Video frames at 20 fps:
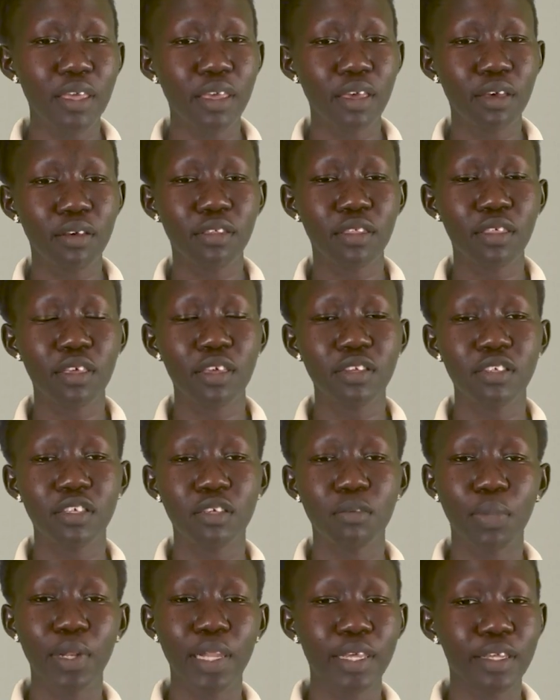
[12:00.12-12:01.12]
Healthy
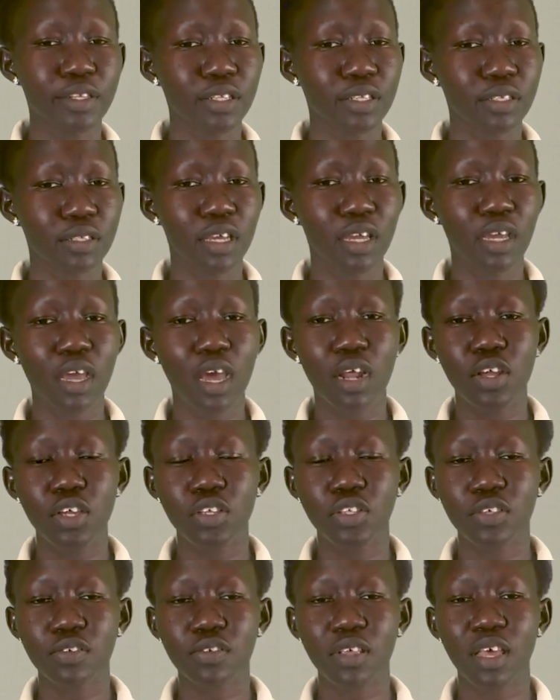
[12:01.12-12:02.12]
Eating Plate
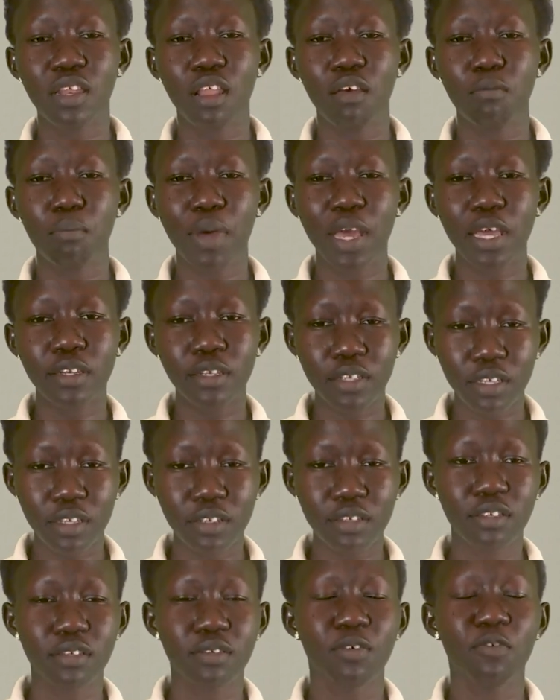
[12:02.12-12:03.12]
encourages an
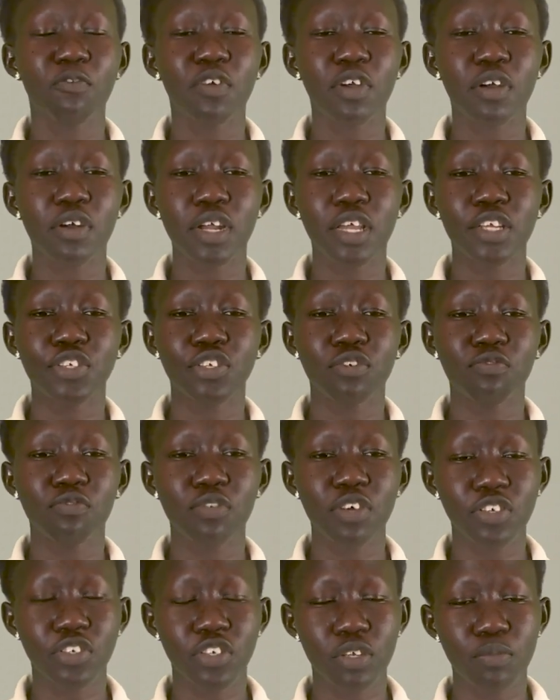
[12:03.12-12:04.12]
abundant variety of
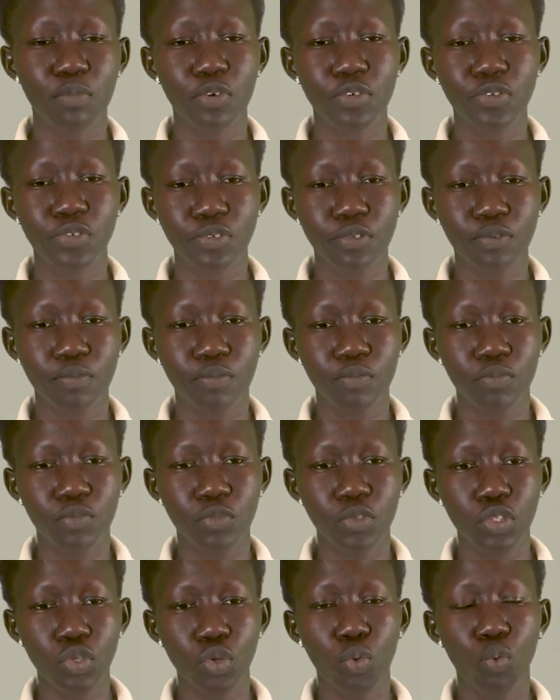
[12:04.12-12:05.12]
vegetables,
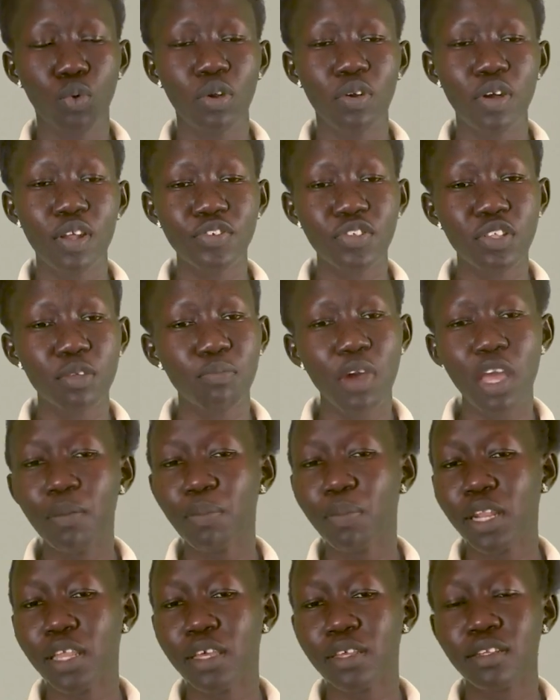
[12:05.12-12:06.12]
whereas the My
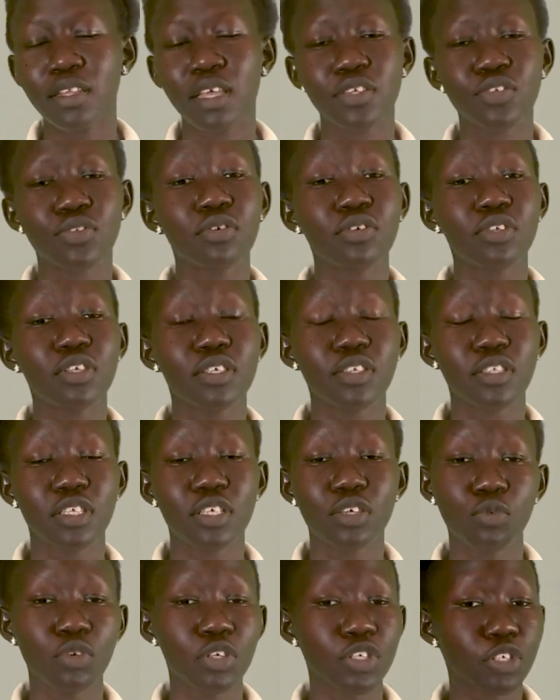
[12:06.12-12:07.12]
Plate does not
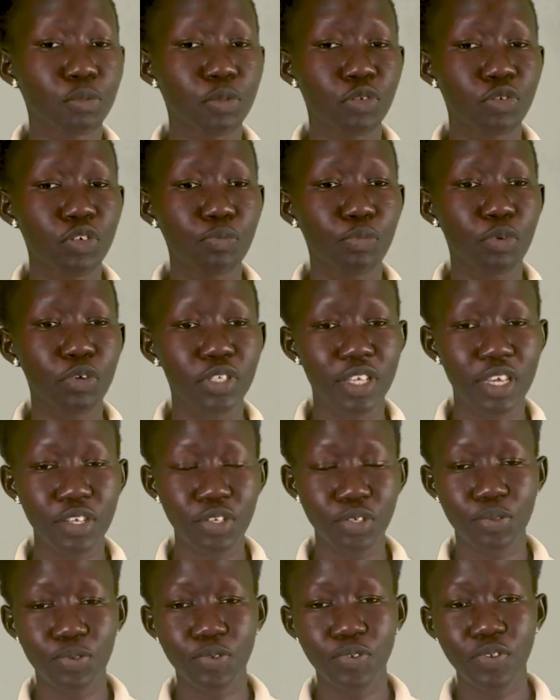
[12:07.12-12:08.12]
distinguish between
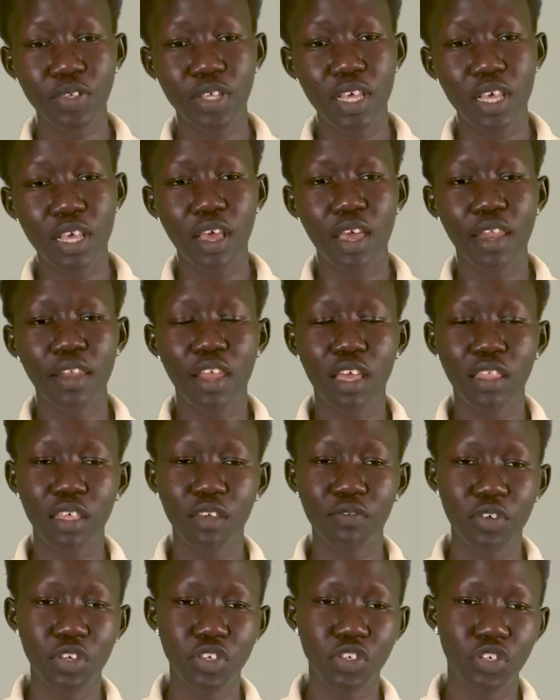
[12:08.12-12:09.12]
potatoes and other
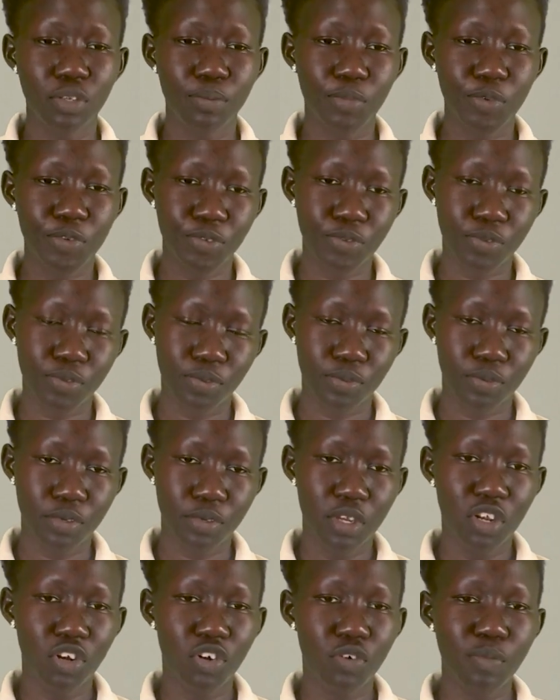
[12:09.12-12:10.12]
vegetables.
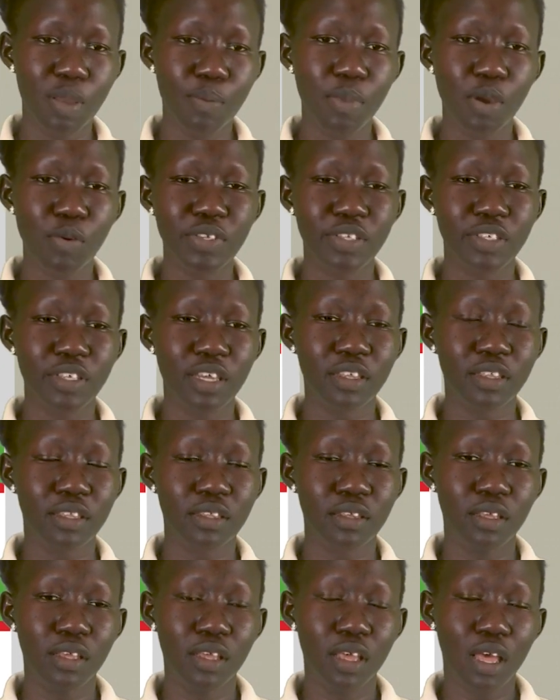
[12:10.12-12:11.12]
Remember, we said,
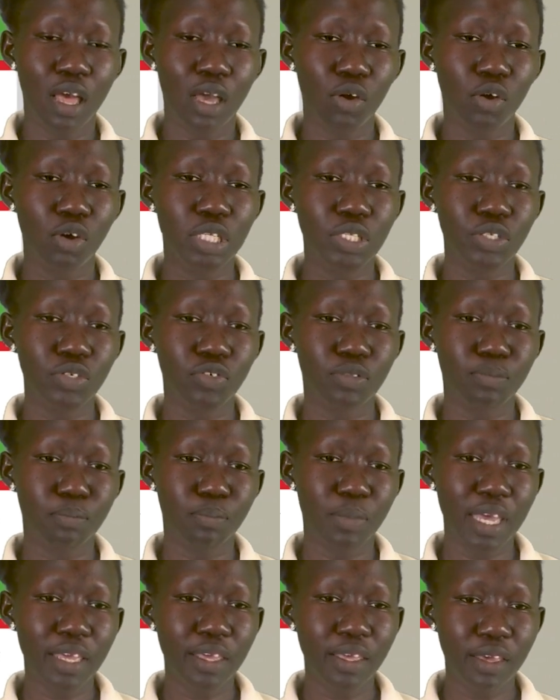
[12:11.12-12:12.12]
according to
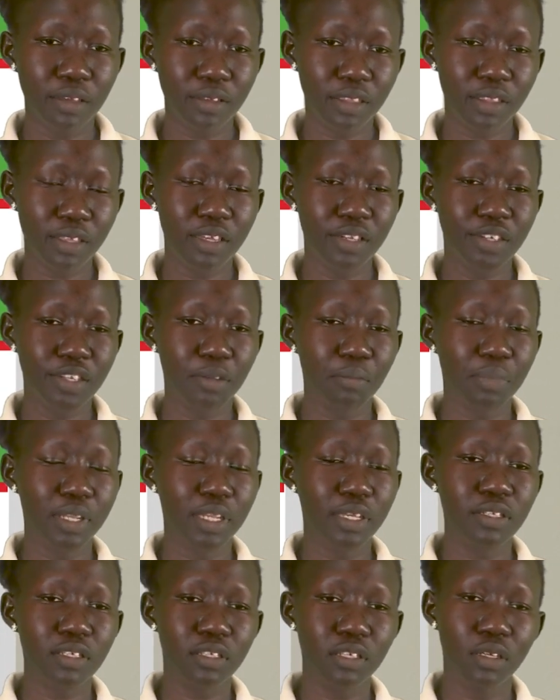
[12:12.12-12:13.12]
My Healthy Eating
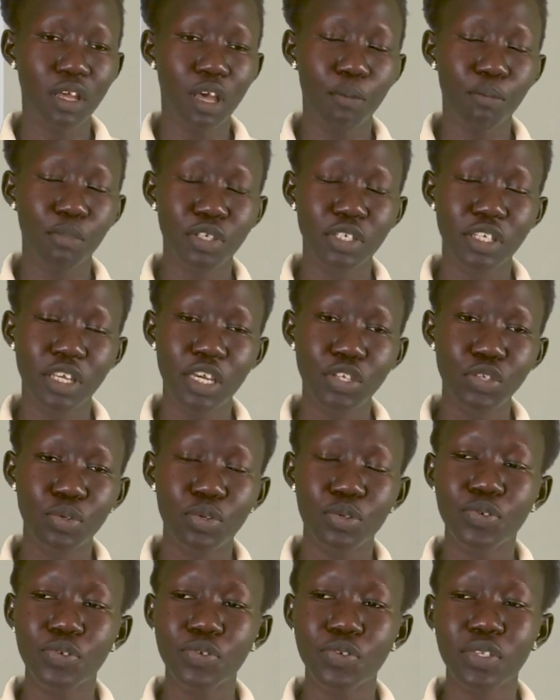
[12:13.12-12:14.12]
Plate,
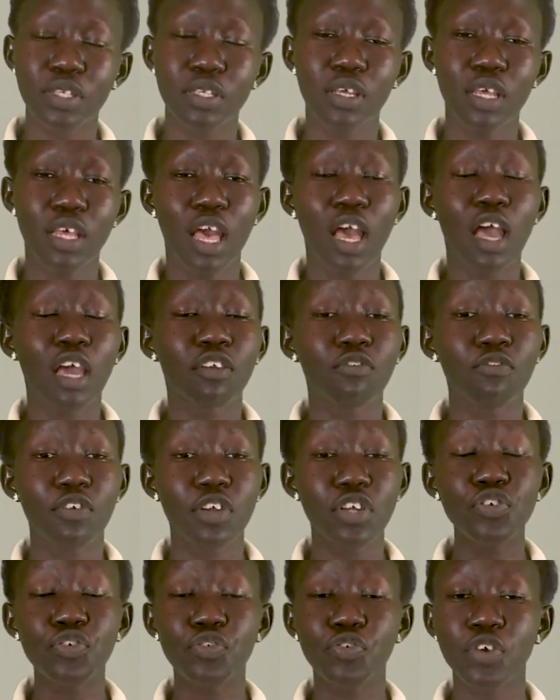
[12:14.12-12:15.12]
potatoes and
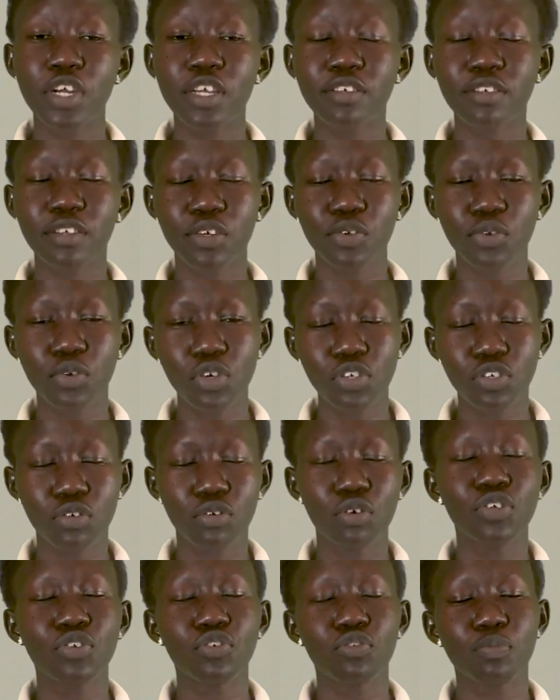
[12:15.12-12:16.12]
French fries are not
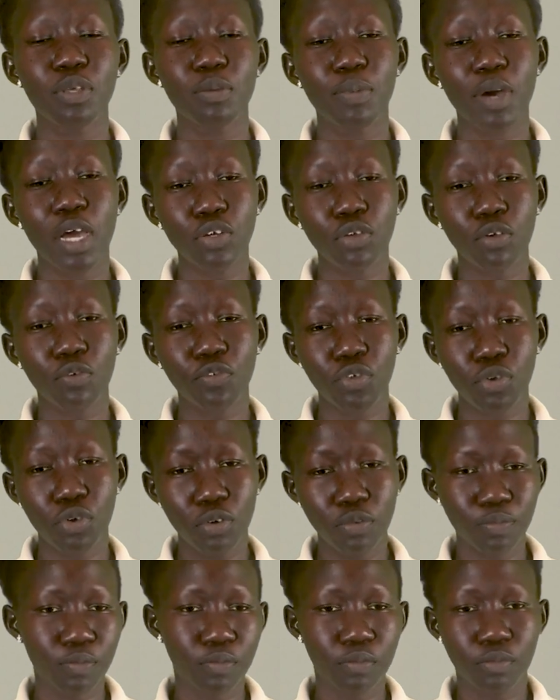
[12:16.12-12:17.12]
going to be part of
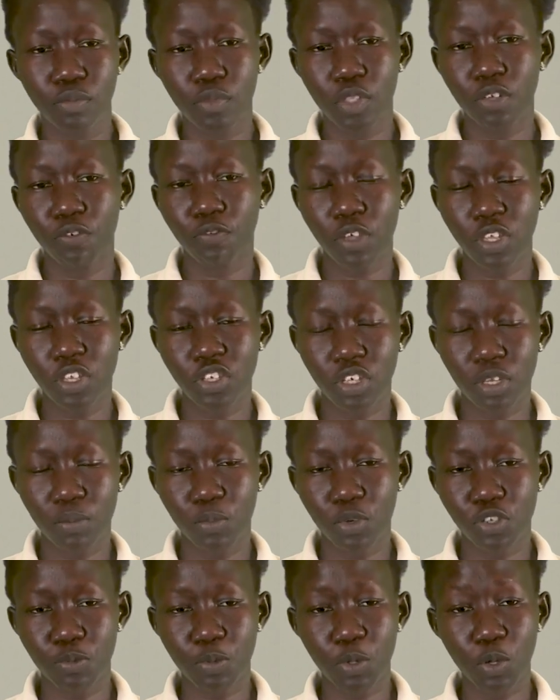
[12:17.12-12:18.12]
your
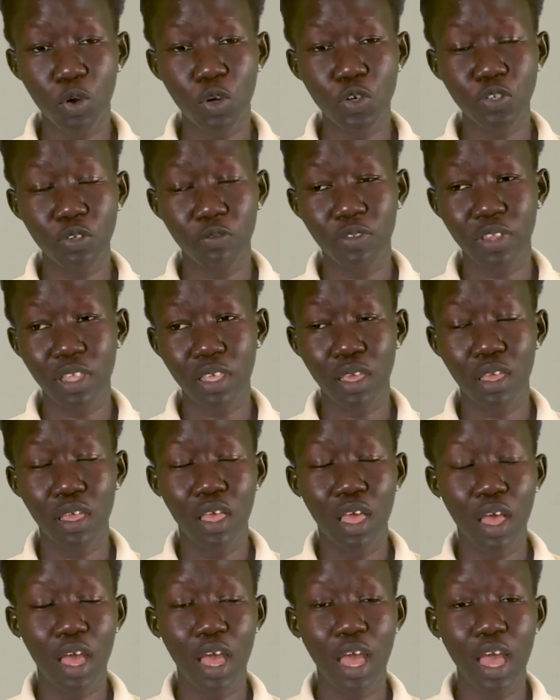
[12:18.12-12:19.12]
vegetables because of the
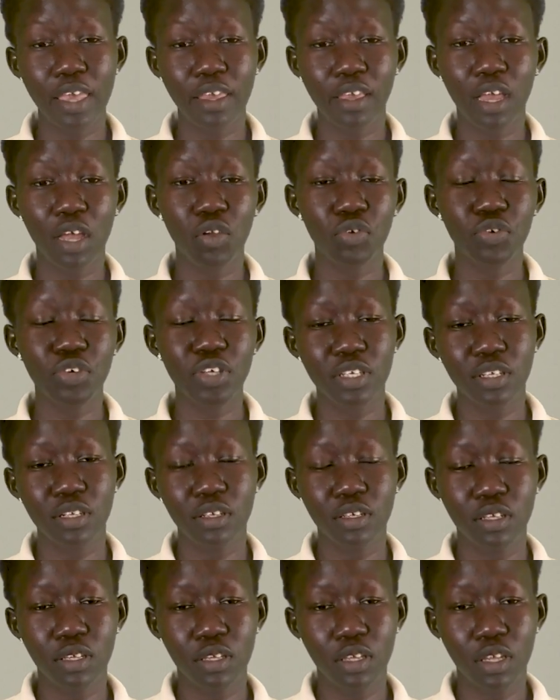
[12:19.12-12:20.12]
high calorie
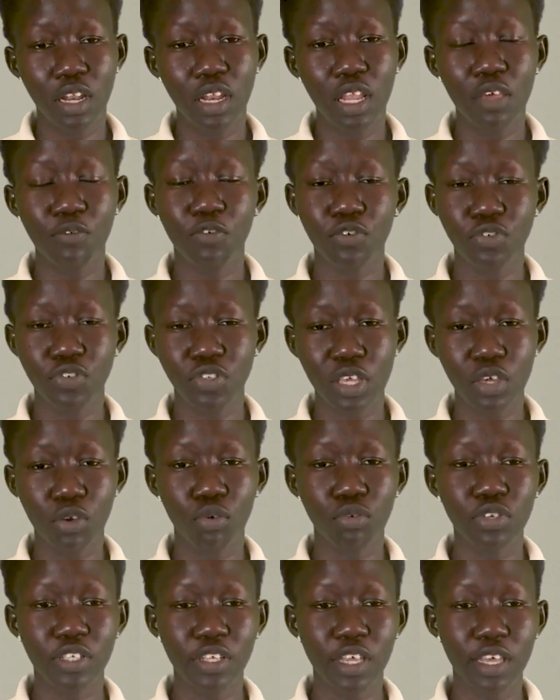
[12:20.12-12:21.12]
levels they
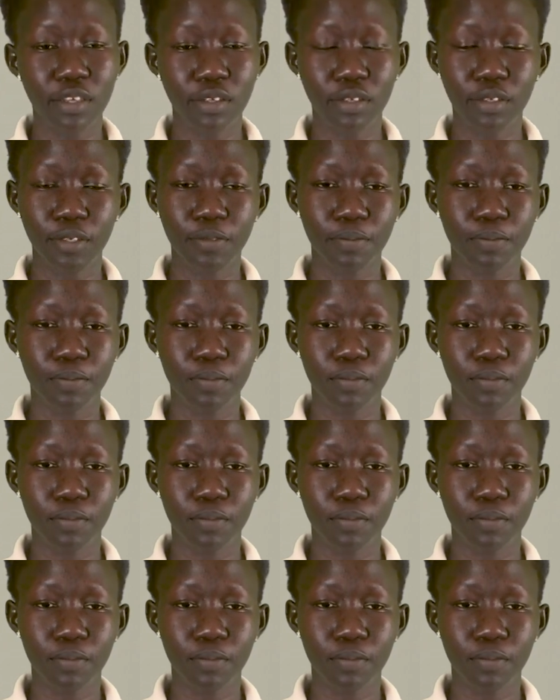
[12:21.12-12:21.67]
contain.